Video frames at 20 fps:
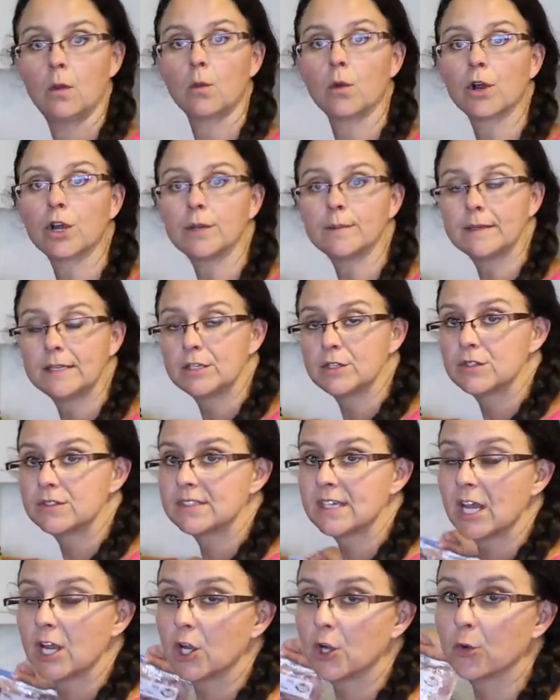We're going to be
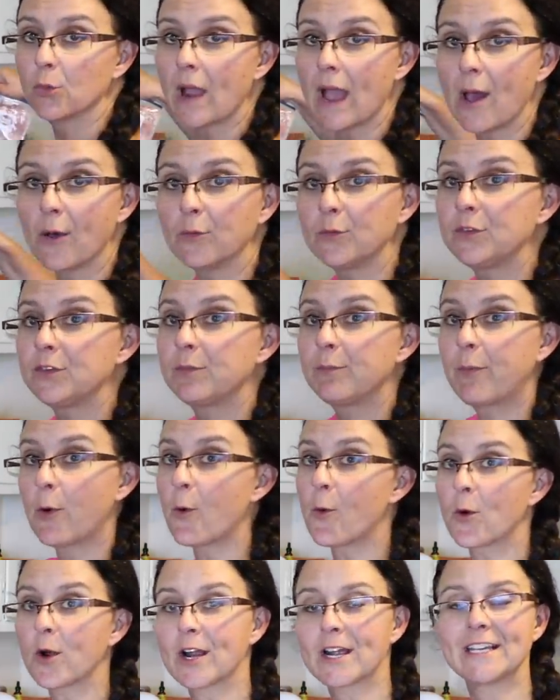using ground
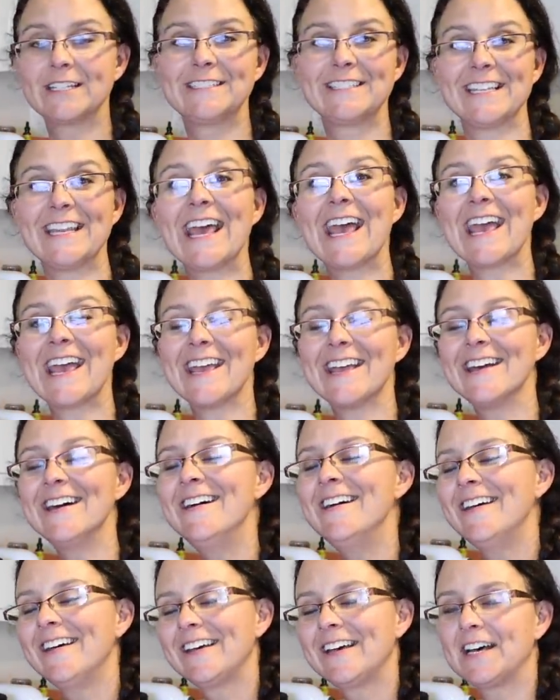pork today
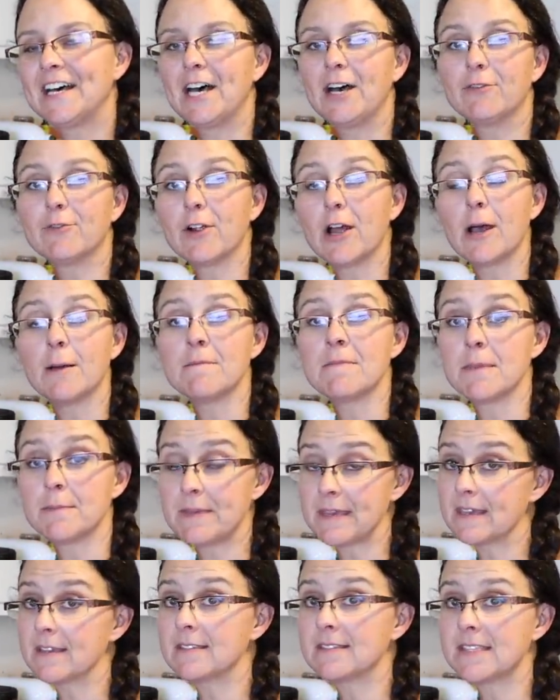uh, from the
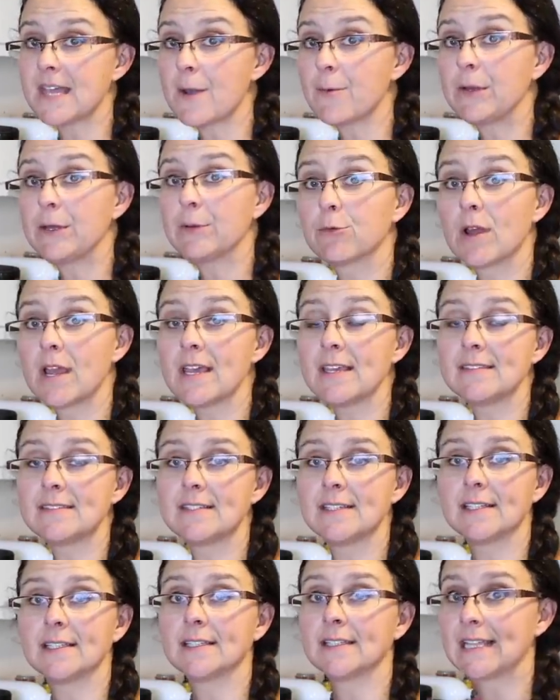pigs that
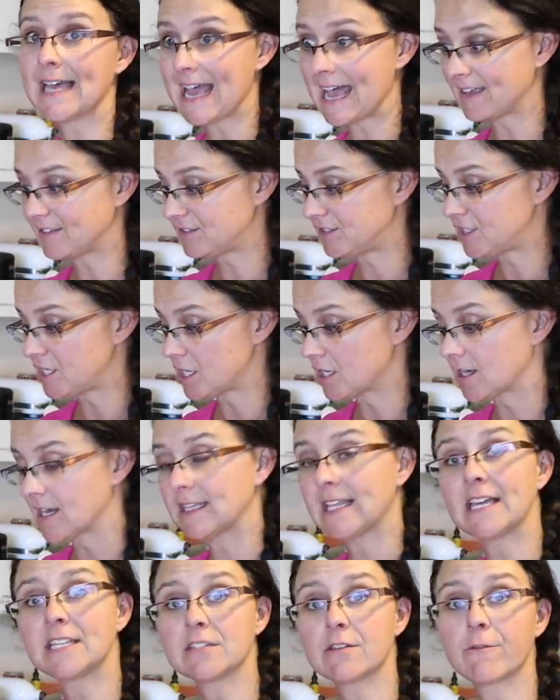raised last year. I
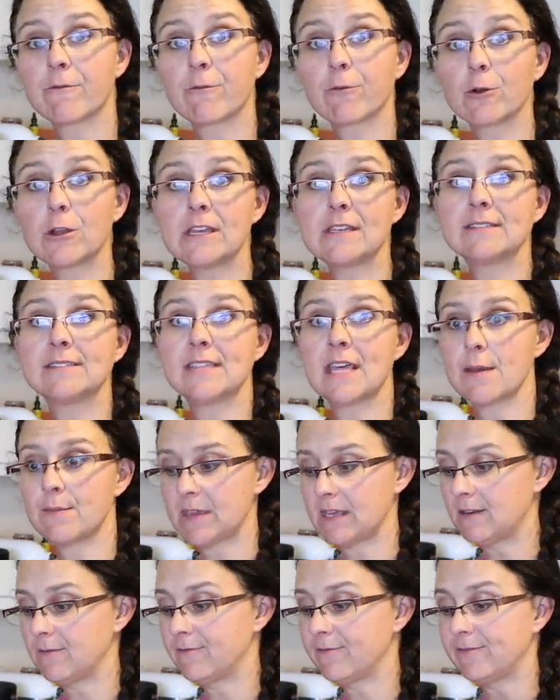like to freeze them
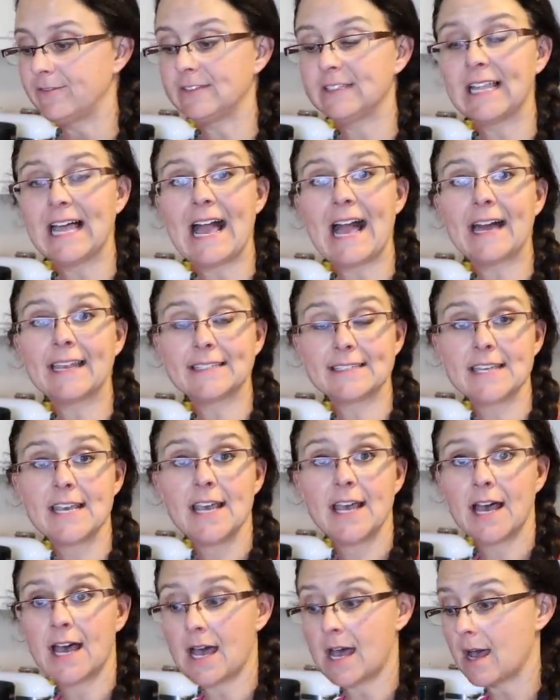in flat
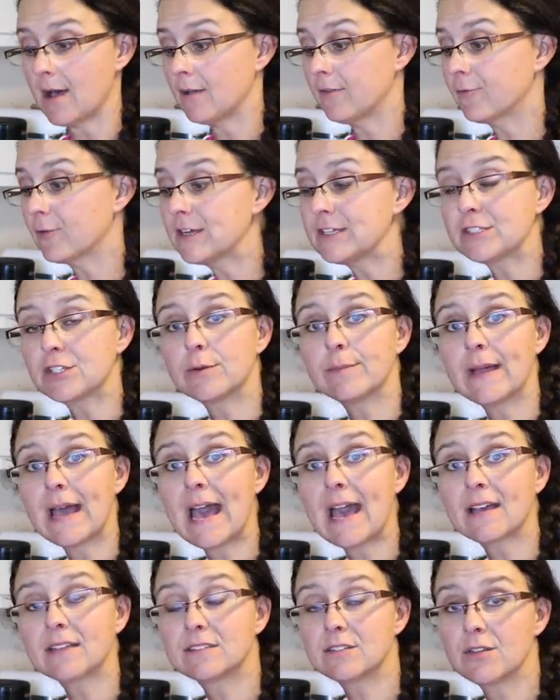uh, freezer
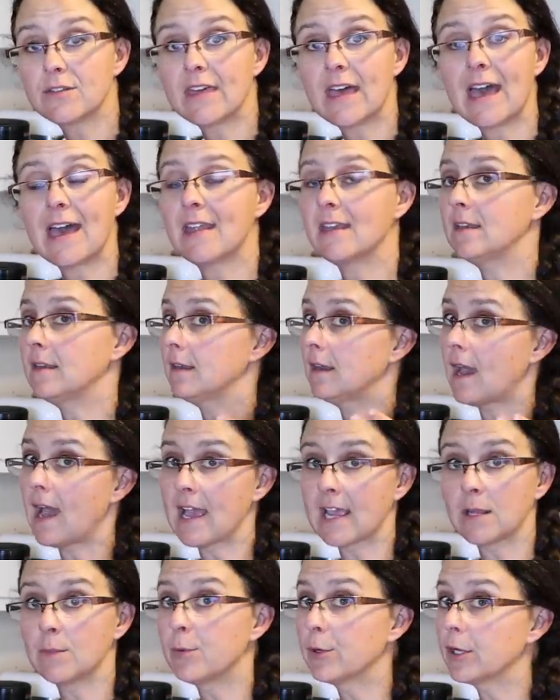bags so that
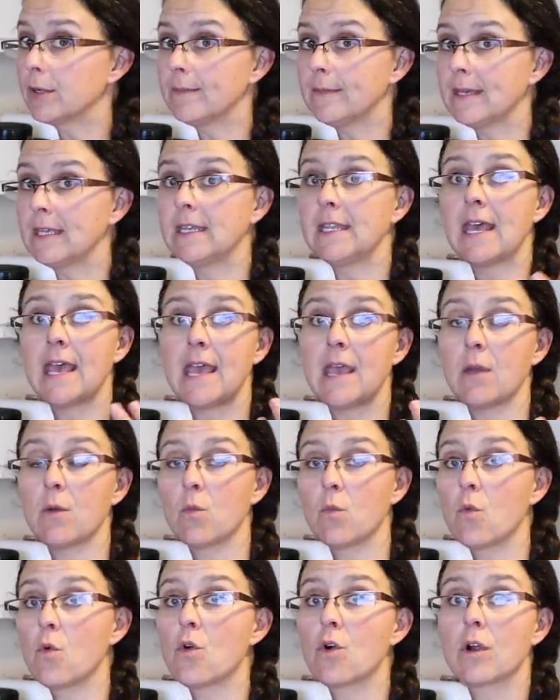I can put them in a
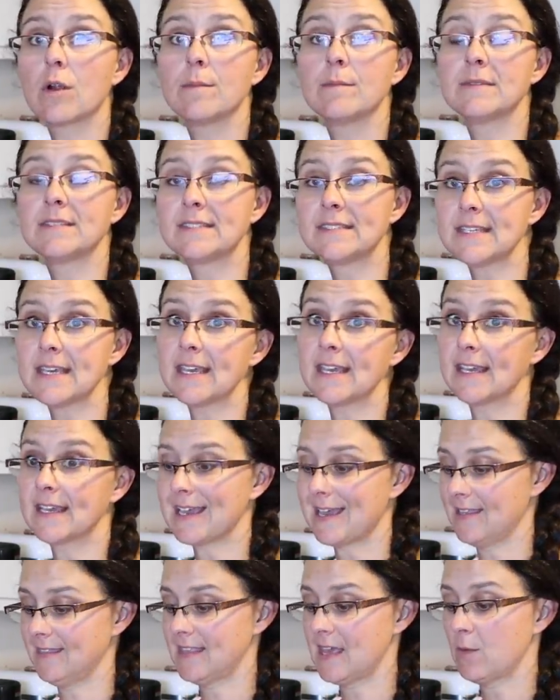warm
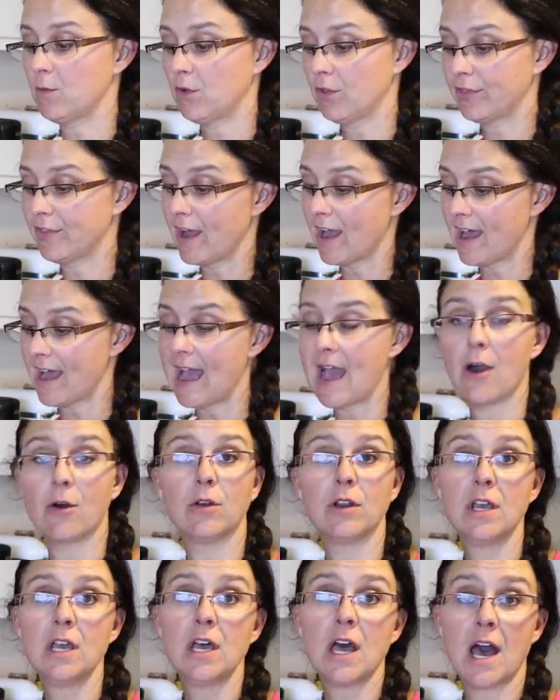sink and they will thaw
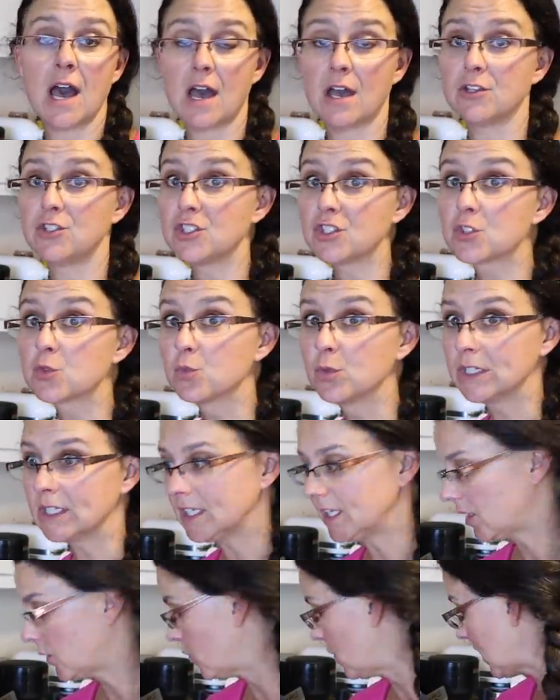out uh, just
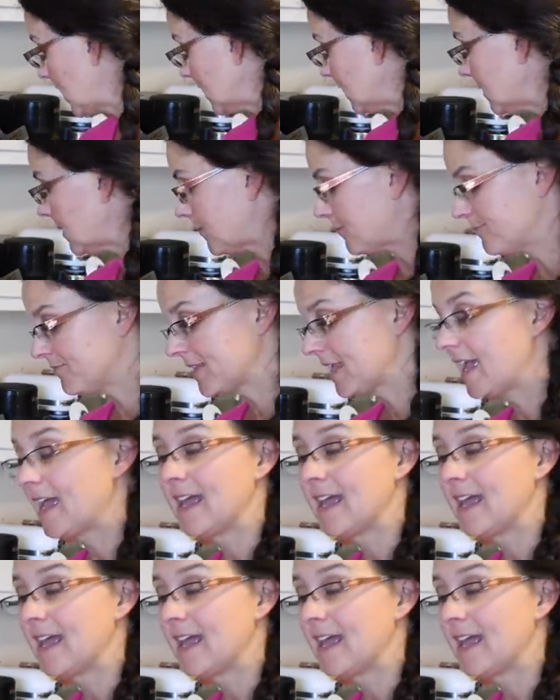really quickly.